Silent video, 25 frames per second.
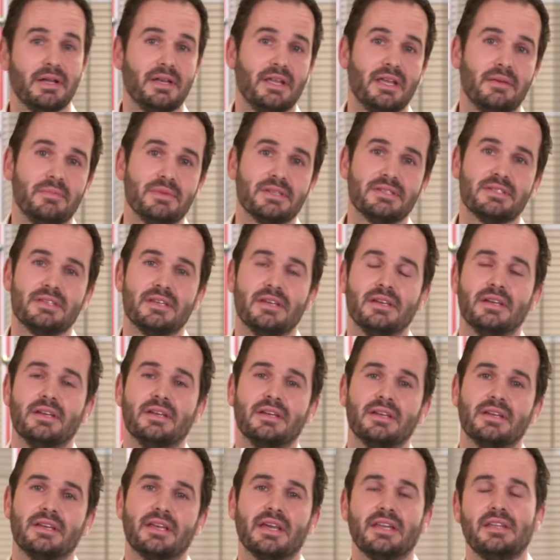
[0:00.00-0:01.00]
name is
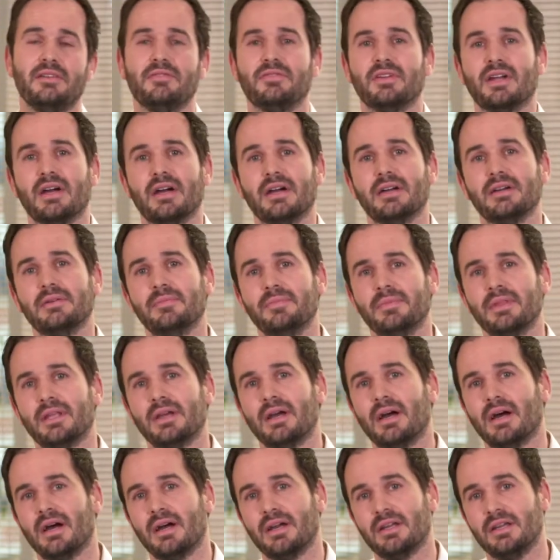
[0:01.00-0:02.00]
Kenny Verhaege.
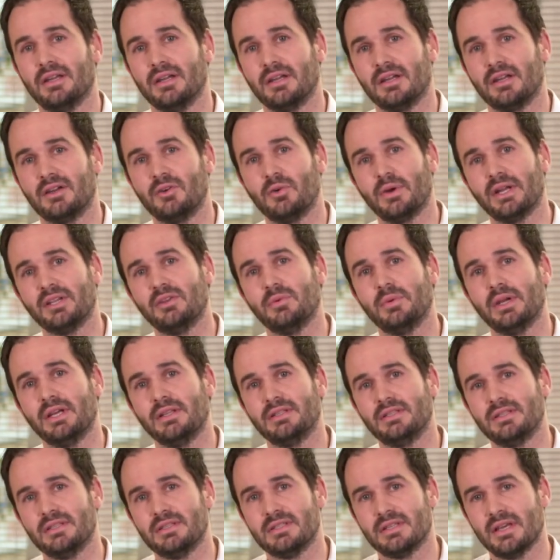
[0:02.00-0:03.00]
I
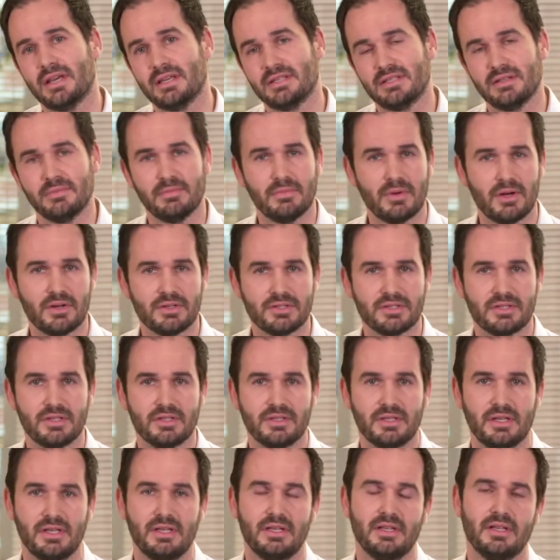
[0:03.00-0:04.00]
graduated as a master
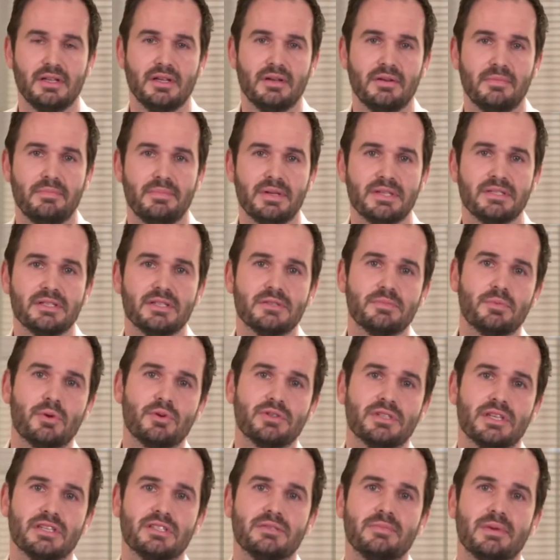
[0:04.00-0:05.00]
in business
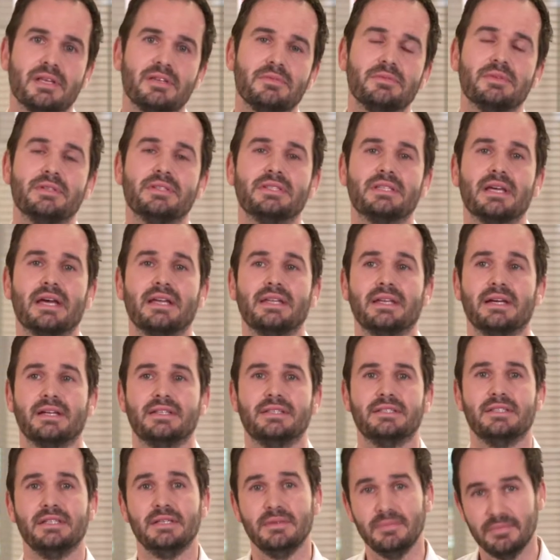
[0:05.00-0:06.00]
process management and
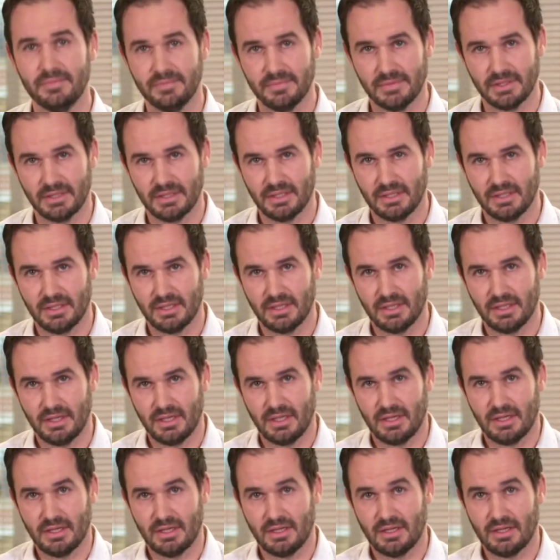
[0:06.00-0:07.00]
IT.
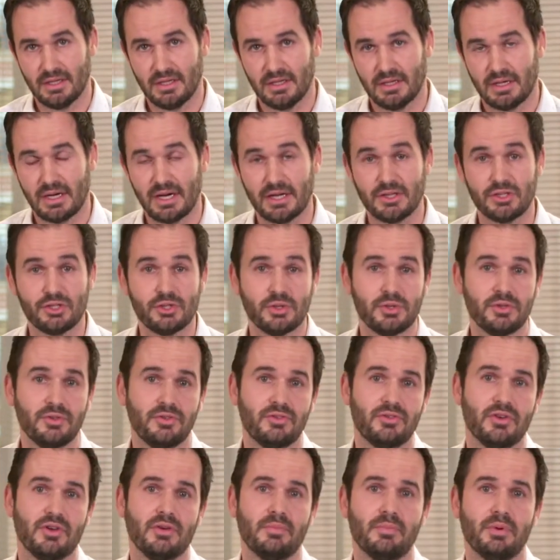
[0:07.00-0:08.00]
I joined
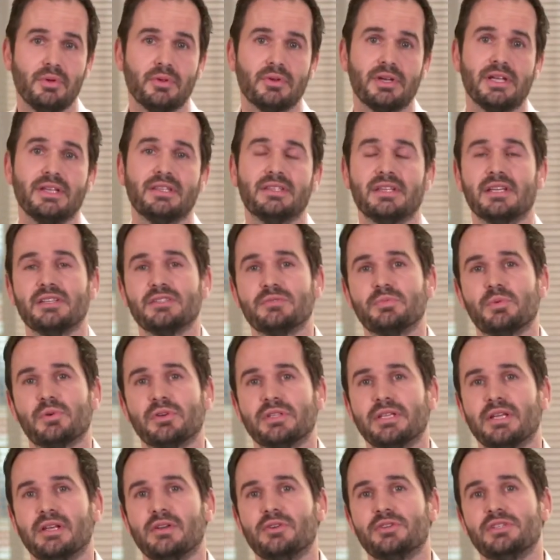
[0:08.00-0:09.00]
Bolloré Transport
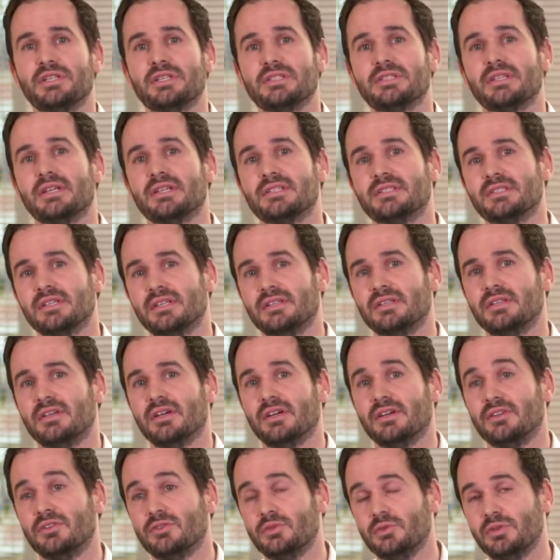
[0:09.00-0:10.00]
and Logistics
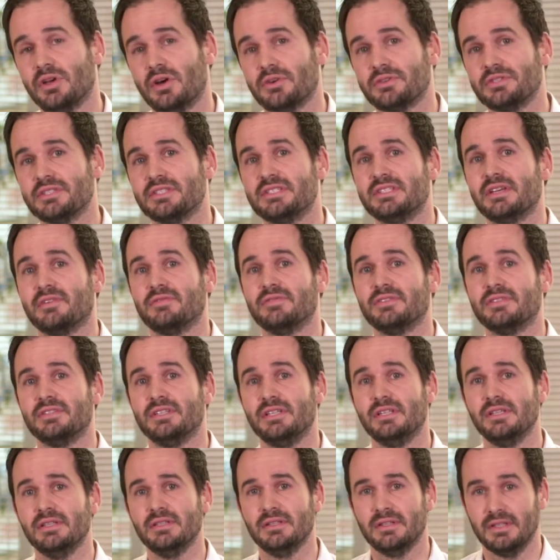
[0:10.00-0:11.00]
in
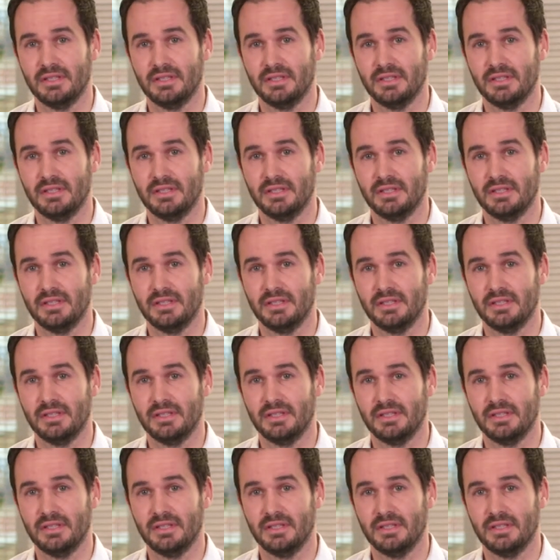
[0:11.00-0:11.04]
2017